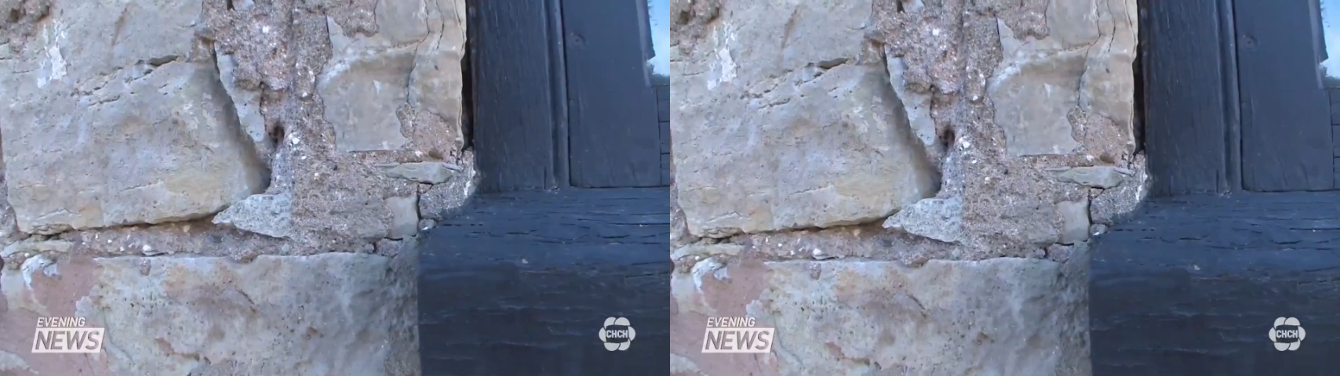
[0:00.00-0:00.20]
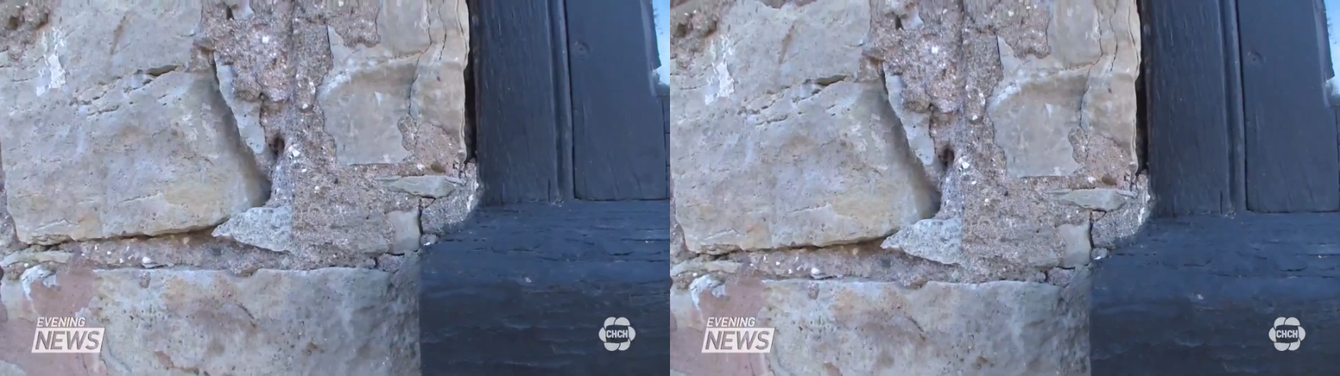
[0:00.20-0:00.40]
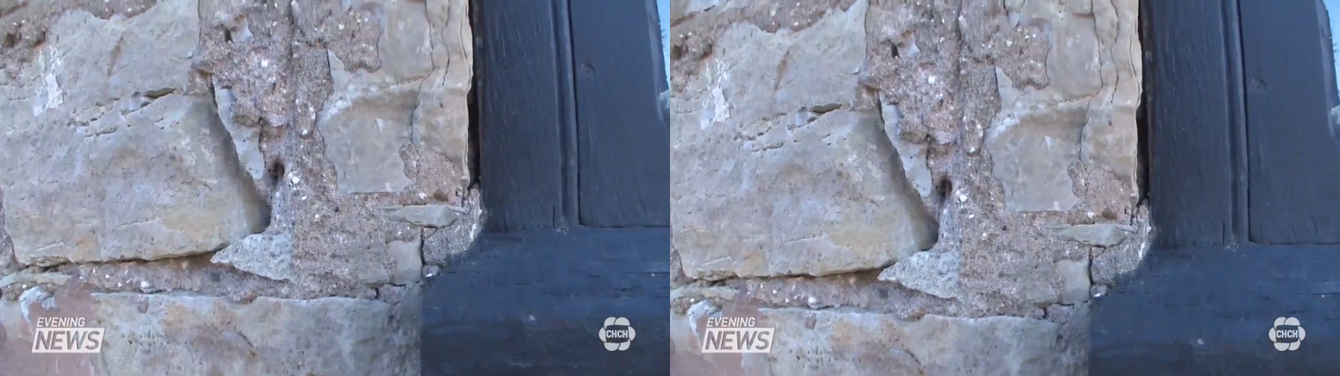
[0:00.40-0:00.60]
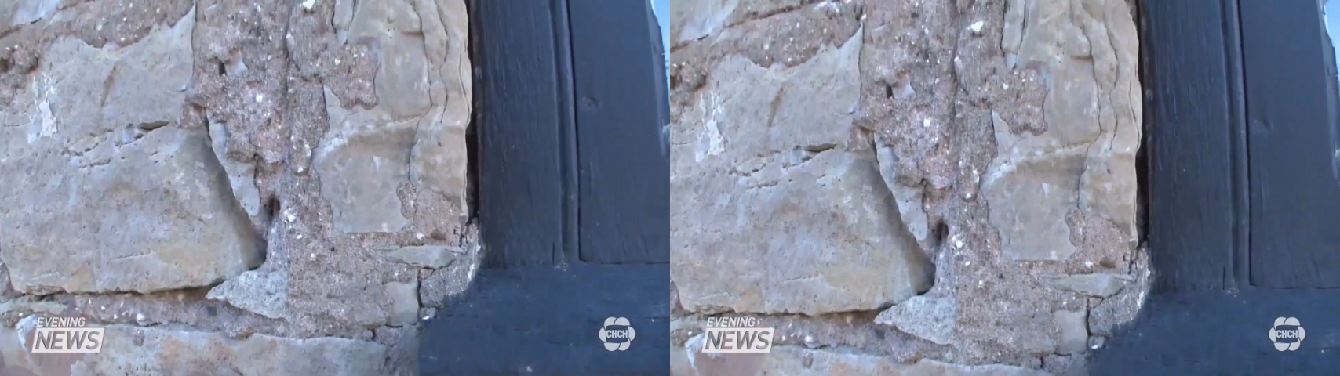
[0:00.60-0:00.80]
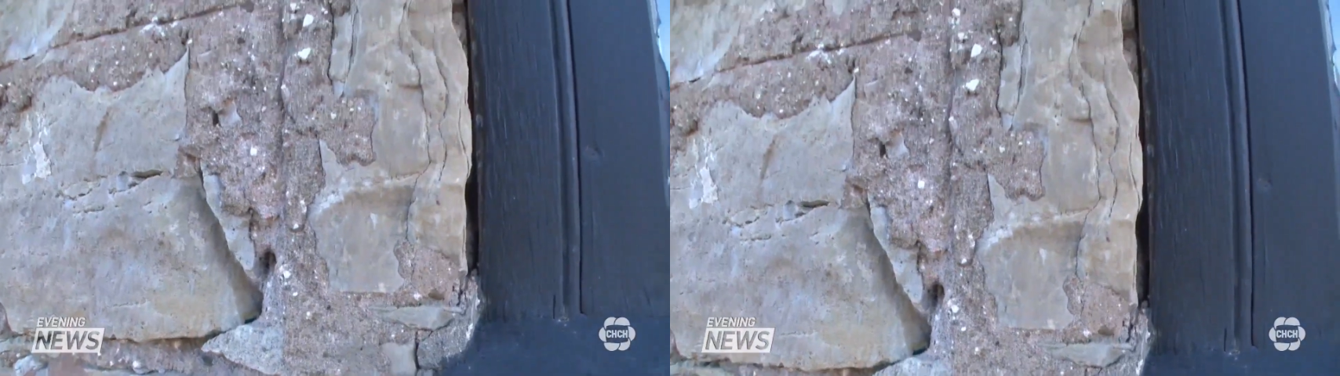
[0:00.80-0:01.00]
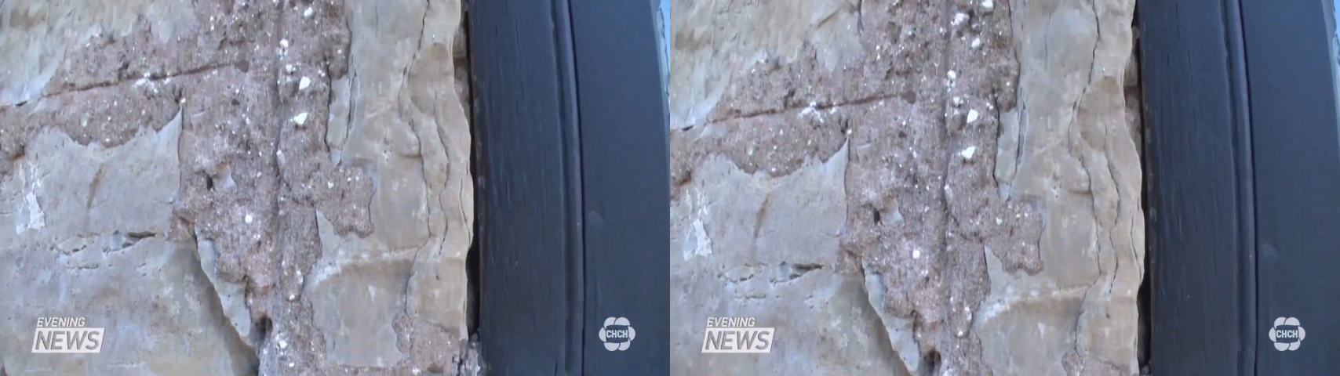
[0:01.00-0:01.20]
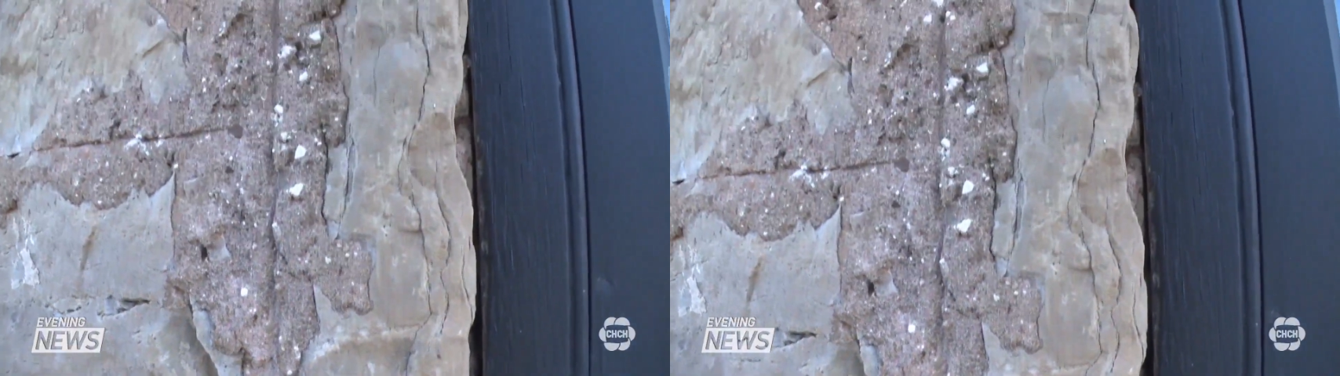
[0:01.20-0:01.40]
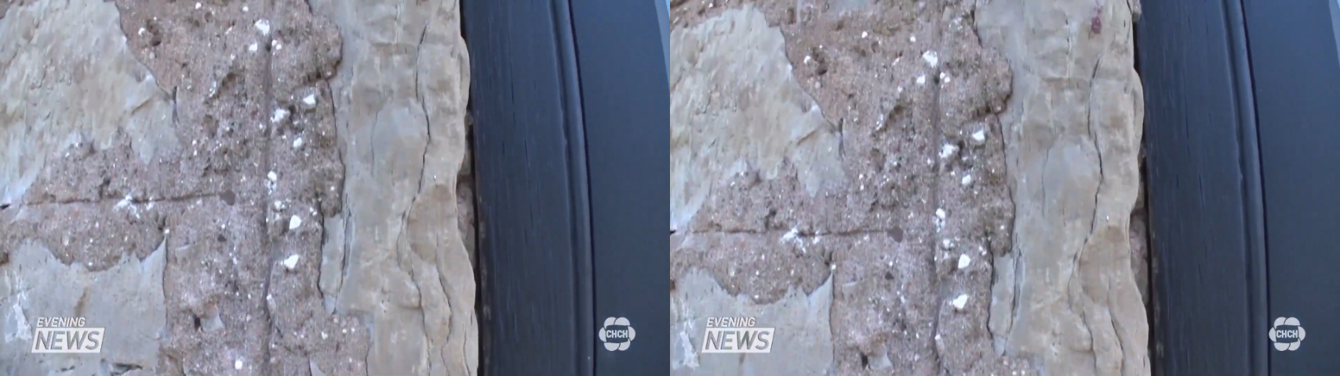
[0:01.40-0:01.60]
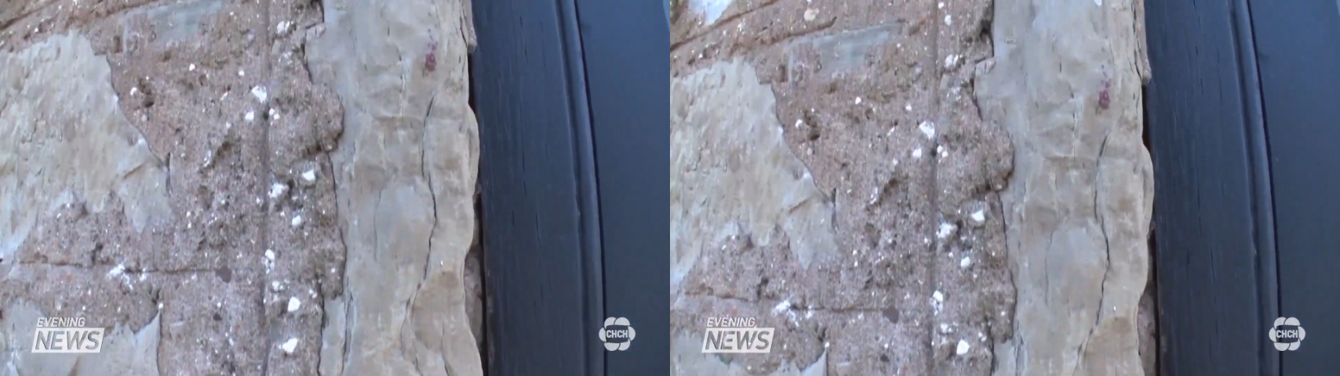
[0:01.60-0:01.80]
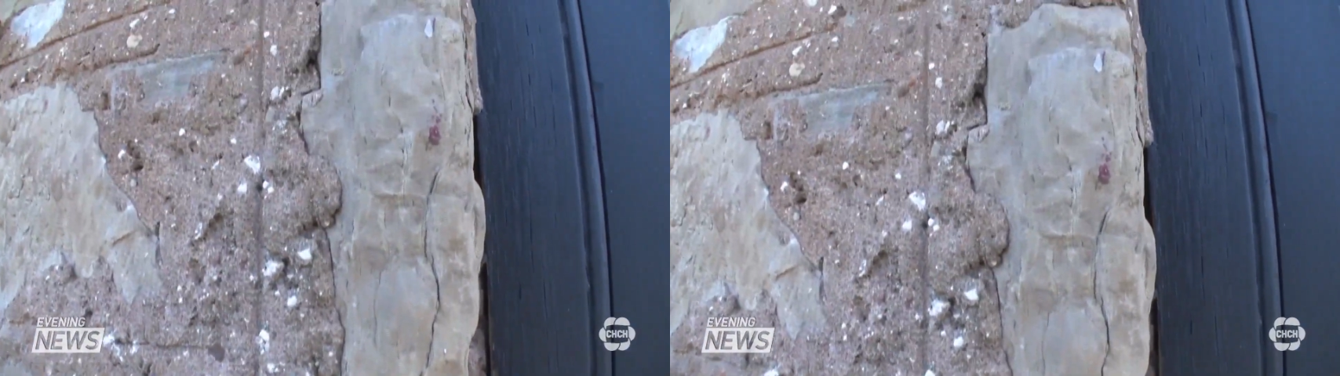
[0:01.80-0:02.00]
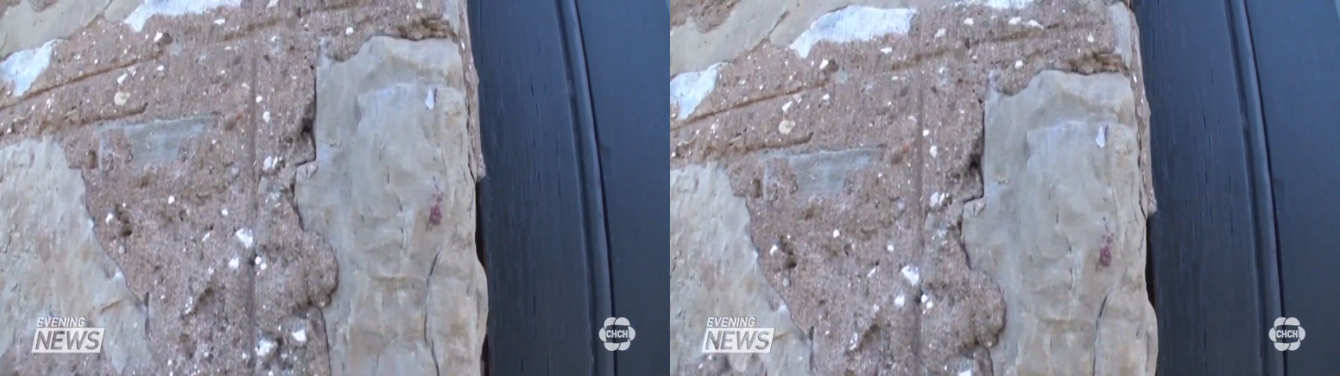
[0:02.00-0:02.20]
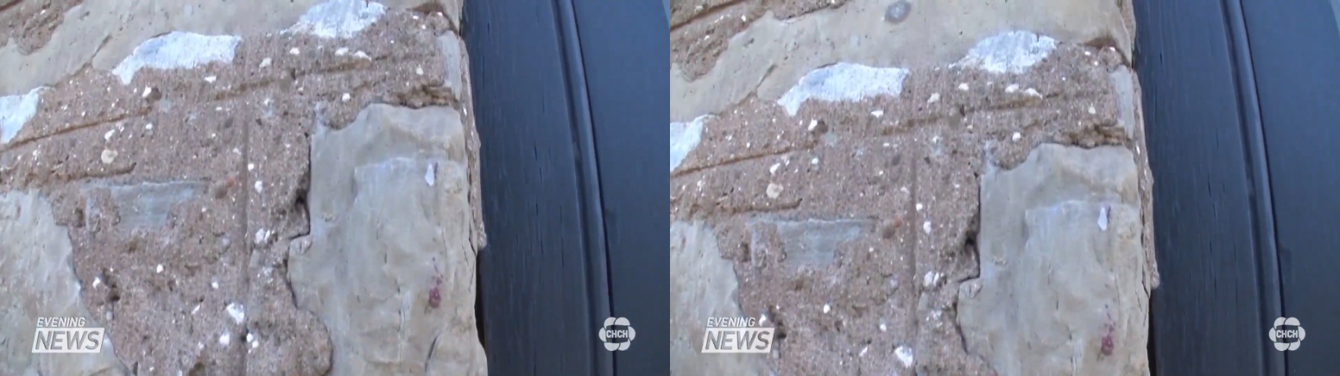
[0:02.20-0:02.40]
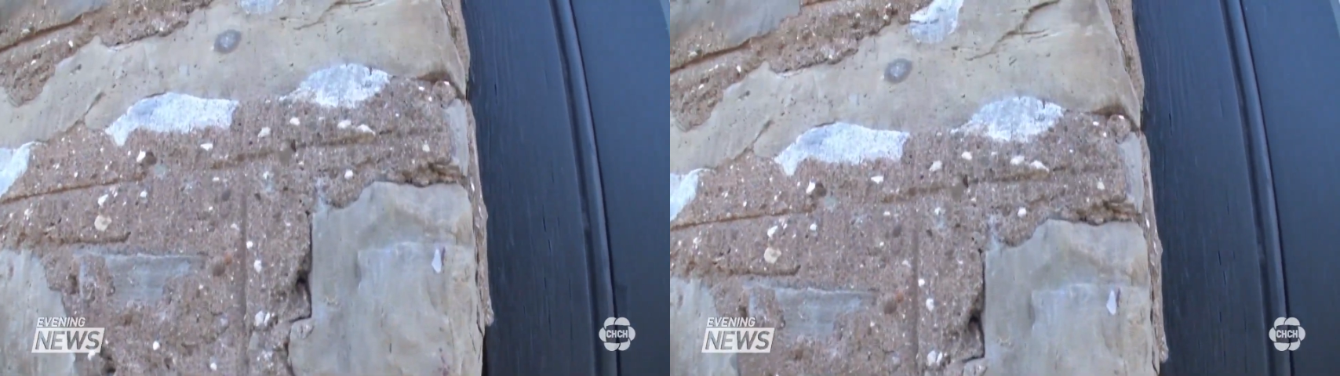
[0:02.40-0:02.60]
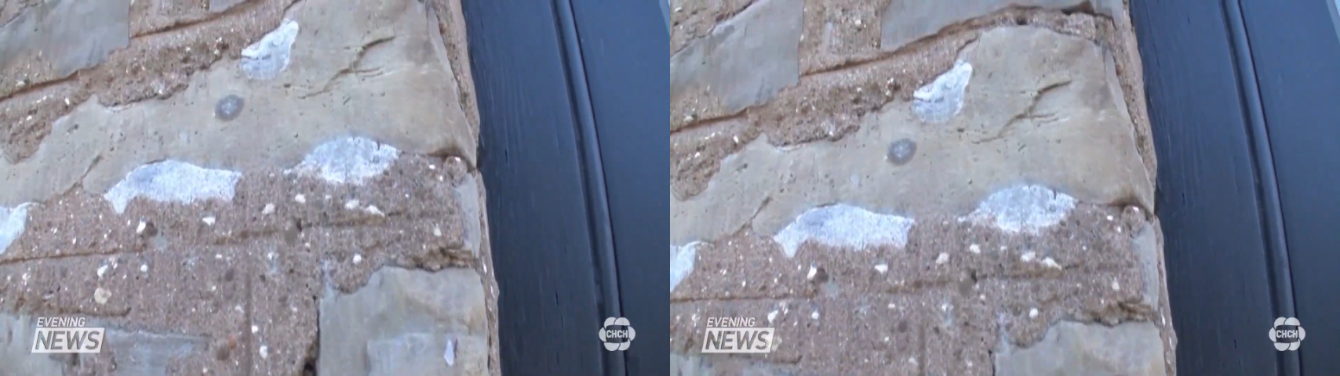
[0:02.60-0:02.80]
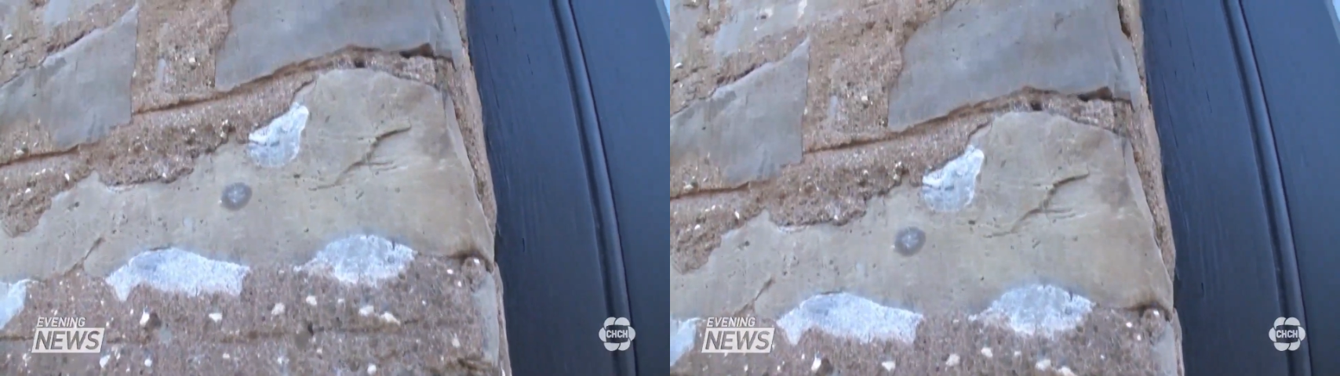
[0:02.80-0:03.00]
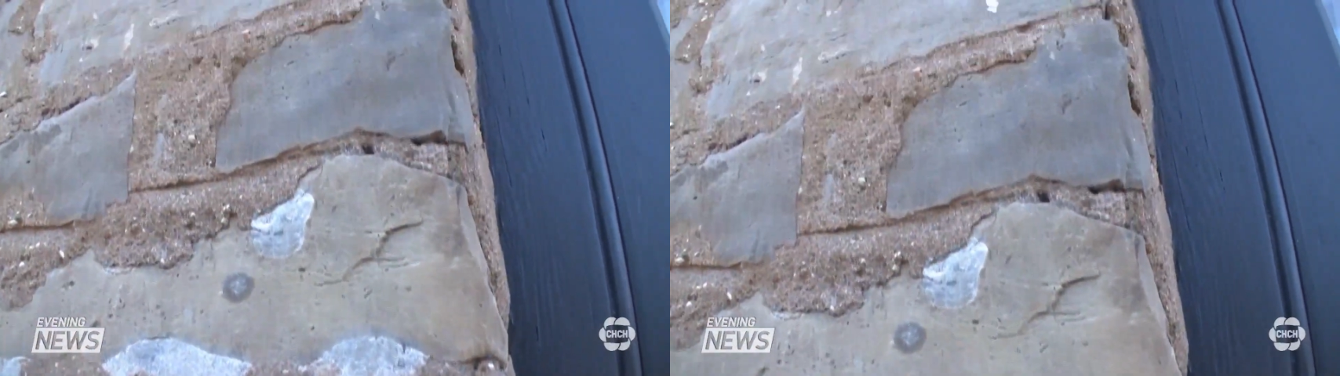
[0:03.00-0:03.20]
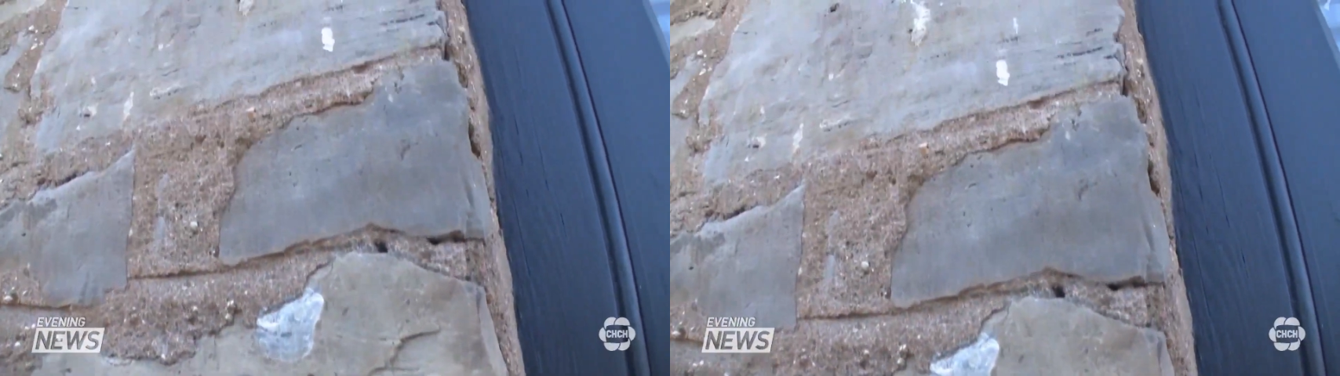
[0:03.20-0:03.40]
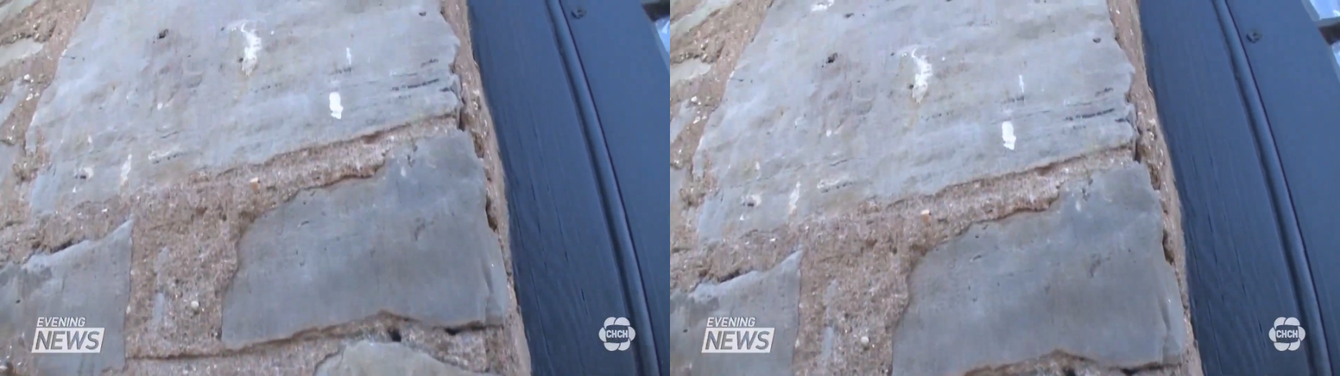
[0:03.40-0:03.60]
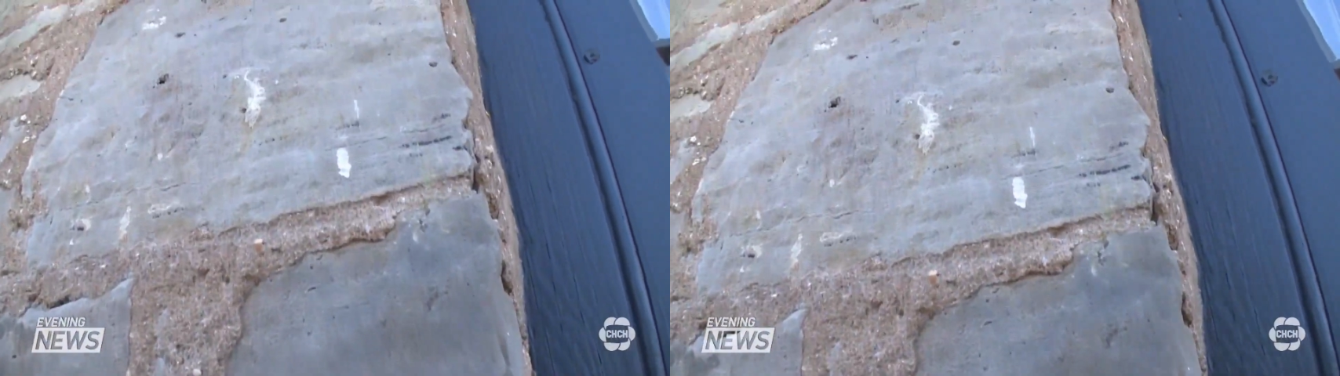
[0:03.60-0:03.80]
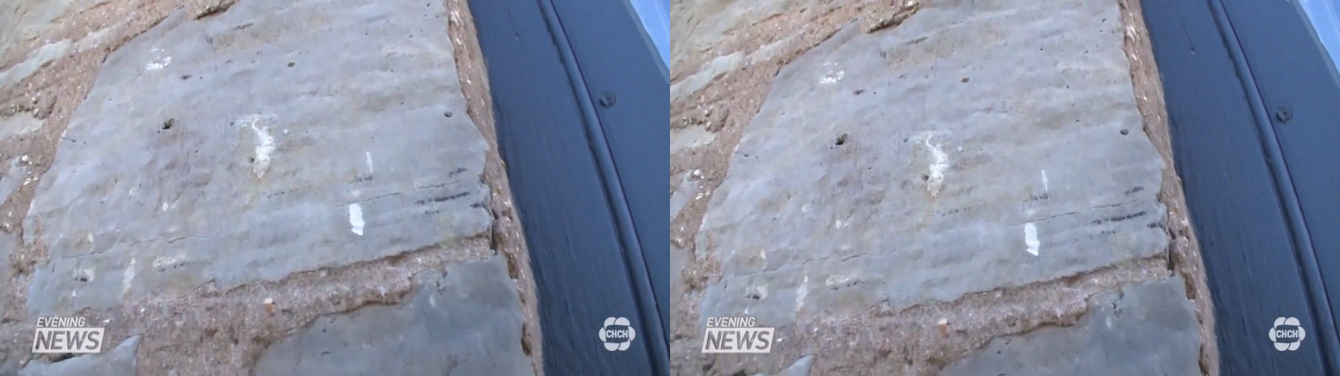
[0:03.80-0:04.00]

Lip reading: Nobody's mouth can be seen.